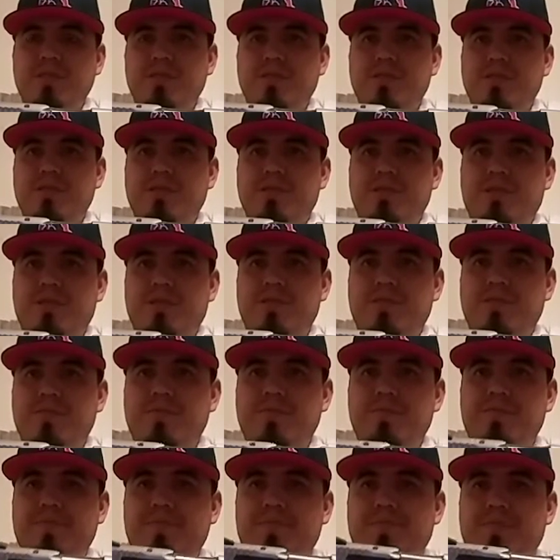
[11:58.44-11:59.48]
So,
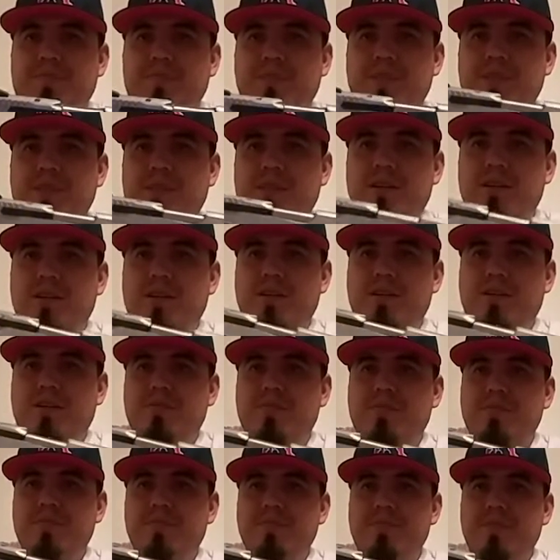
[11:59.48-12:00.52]
there you go.